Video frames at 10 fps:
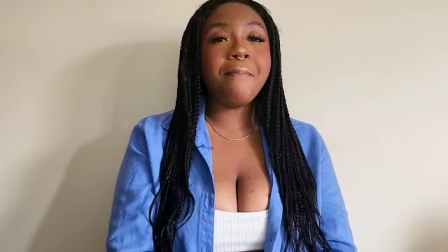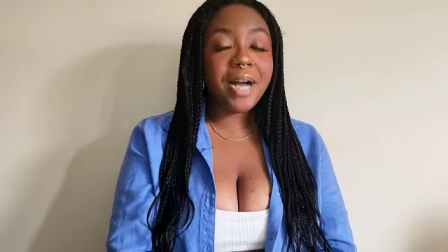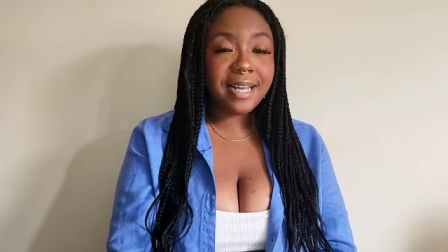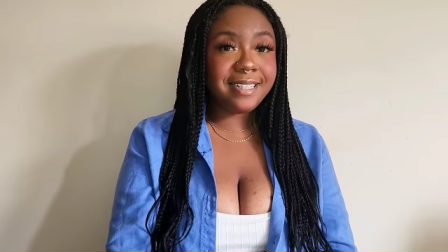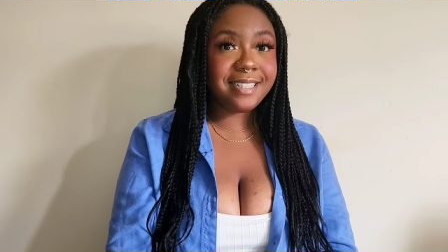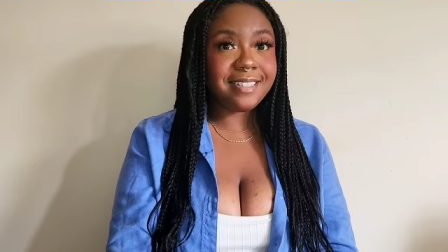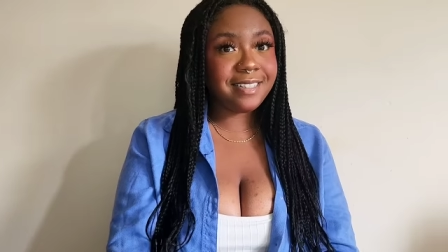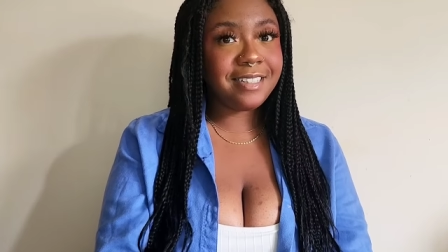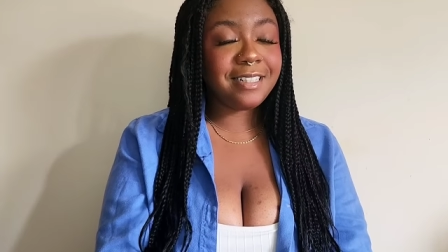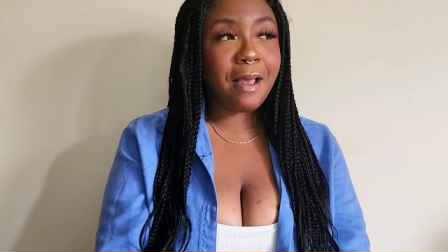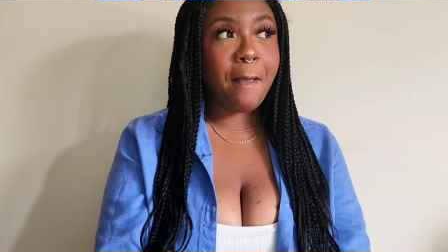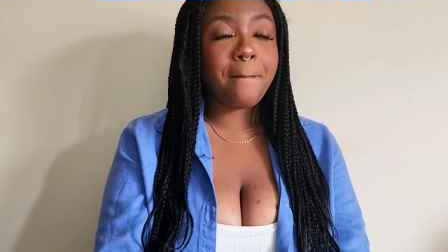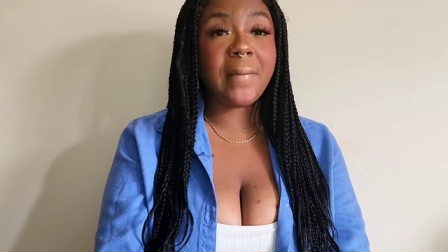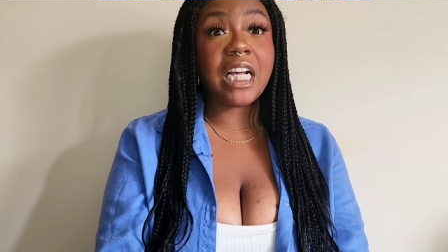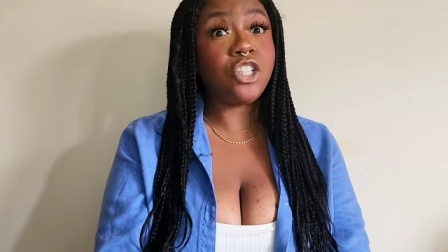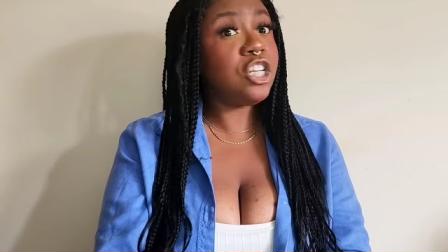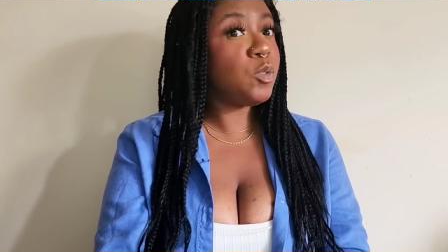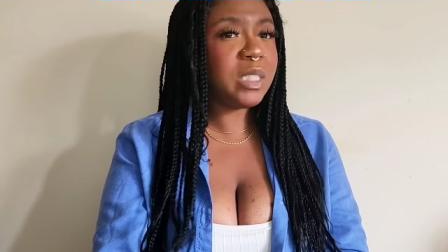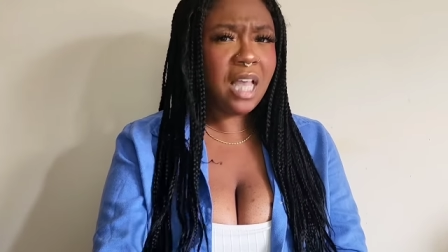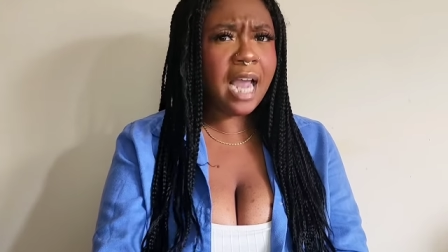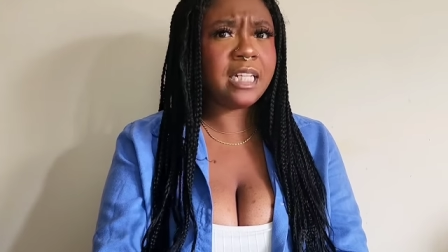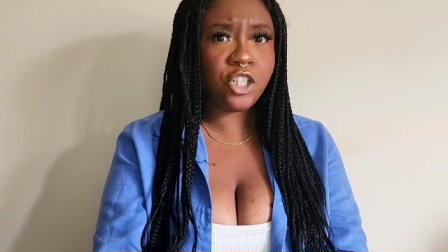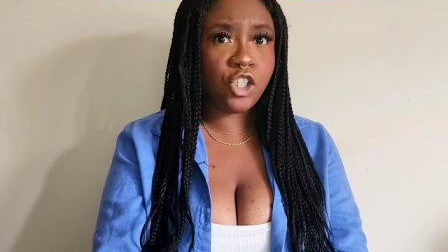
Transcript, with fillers: but she's been lying to